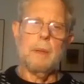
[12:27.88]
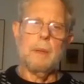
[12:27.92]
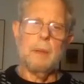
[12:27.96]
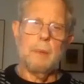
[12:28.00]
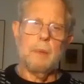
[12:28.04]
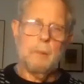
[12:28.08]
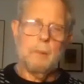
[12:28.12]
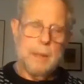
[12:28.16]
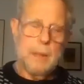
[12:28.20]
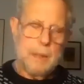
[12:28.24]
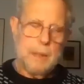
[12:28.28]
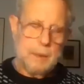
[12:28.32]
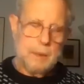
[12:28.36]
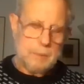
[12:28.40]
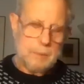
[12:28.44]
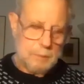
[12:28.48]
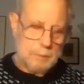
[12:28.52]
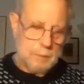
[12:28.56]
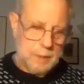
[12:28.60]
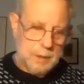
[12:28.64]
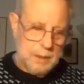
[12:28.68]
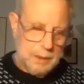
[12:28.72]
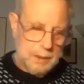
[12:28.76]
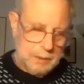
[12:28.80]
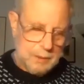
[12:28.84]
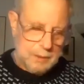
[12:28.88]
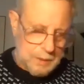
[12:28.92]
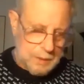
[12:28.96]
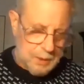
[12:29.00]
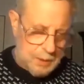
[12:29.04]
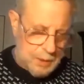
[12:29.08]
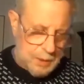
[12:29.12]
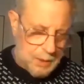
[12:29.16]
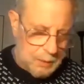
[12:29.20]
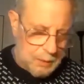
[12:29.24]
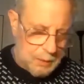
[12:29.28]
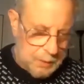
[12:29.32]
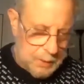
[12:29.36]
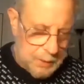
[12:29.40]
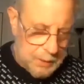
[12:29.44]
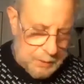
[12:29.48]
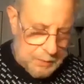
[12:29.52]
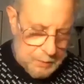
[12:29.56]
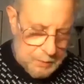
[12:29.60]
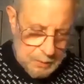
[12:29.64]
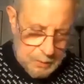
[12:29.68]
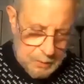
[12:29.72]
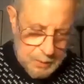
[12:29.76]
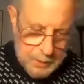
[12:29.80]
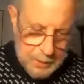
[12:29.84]
we can
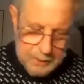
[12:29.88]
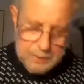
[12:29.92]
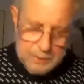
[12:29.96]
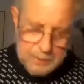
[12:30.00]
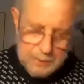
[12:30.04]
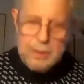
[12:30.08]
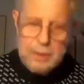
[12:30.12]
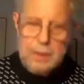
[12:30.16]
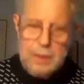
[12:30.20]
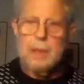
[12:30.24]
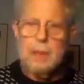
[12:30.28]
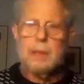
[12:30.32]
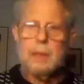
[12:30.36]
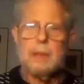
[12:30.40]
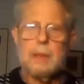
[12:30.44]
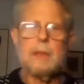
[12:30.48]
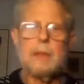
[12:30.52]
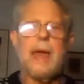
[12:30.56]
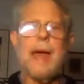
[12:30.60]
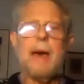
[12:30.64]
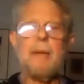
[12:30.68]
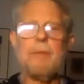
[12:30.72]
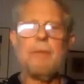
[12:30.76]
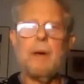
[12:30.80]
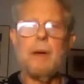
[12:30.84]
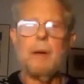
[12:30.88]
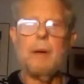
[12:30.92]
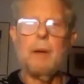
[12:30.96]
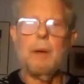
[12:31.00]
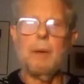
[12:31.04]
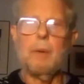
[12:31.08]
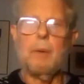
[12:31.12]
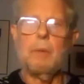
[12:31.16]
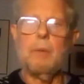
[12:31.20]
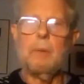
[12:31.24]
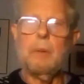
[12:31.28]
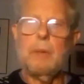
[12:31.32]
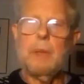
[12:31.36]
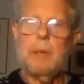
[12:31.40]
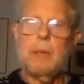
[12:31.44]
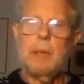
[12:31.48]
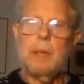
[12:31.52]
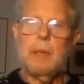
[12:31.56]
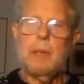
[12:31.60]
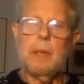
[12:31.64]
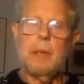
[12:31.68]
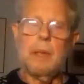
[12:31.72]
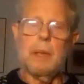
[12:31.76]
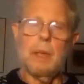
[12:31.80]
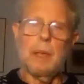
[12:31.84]
only treat Navajo.
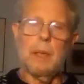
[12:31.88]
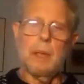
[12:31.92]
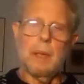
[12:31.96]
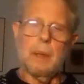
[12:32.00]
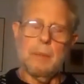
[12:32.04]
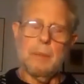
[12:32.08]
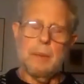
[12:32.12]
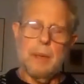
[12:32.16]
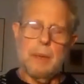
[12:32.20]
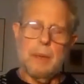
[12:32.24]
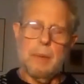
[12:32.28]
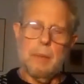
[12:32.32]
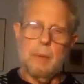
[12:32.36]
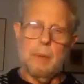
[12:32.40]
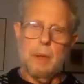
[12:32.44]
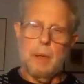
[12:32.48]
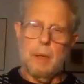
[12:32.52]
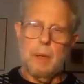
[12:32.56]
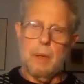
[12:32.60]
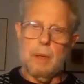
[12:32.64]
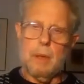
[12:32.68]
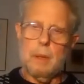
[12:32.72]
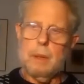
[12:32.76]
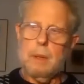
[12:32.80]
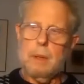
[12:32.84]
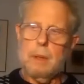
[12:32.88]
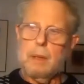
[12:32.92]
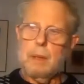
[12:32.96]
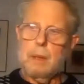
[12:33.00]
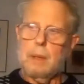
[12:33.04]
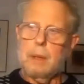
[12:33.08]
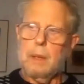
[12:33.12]
There were